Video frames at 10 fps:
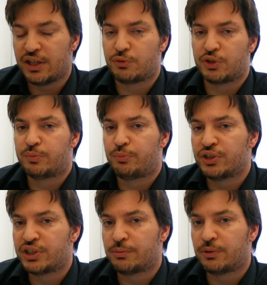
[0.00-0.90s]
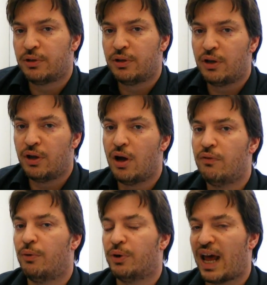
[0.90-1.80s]
is responsible
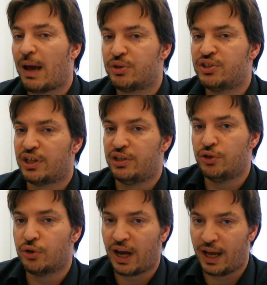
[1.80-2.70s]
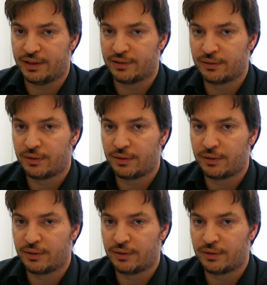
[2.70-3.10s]
for what happens in your head?